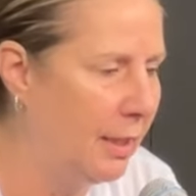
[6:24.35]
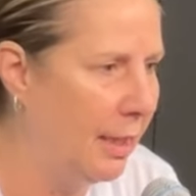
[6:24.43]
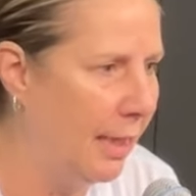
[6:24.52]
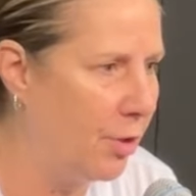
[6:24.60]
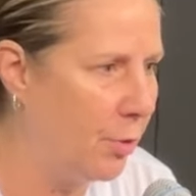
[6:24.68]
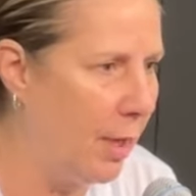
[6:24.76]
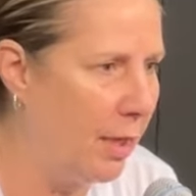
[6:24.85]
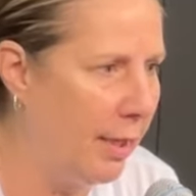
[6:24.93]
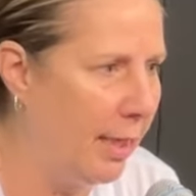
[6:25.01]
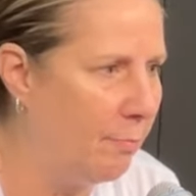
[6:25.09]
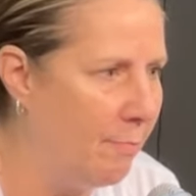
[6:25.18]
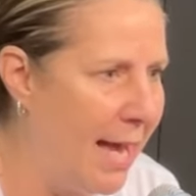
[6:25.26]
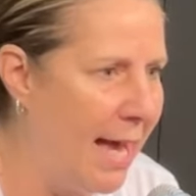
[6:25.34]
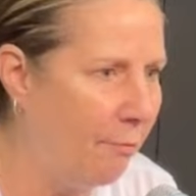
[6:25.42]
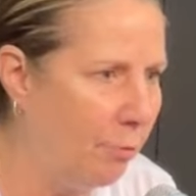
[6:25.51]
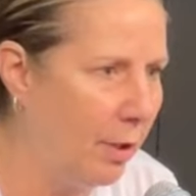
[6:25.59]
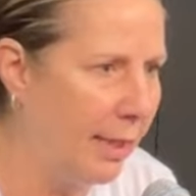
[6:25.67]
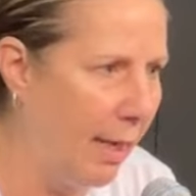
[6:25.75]
And so I think Matt
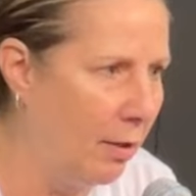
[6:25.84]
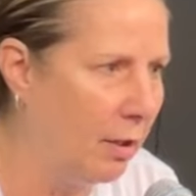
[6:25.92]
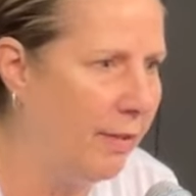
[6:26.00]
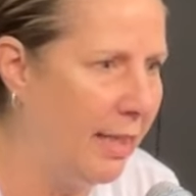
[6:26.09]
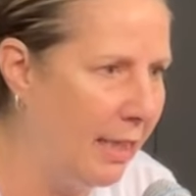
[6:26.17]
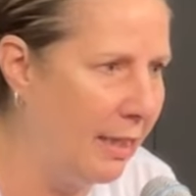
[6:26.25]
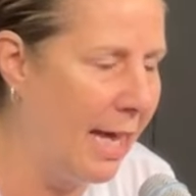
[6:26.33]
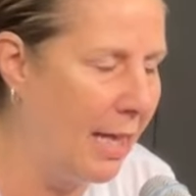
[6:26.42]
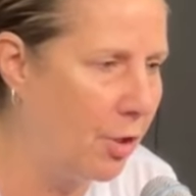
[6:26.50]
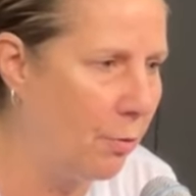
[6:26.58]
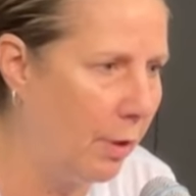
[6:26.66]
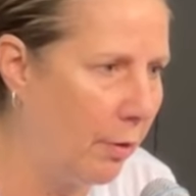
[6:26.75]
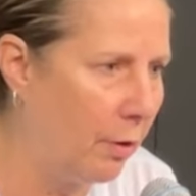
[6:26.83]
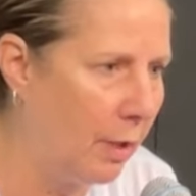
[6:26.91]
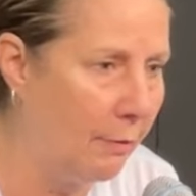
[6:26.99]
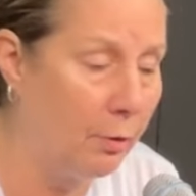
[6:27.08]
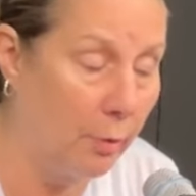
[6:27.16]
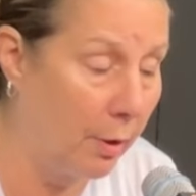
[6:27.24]
really elevating that to another
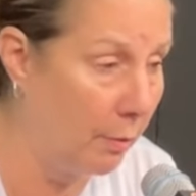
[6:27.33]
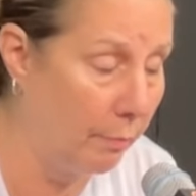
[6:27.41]
level, or,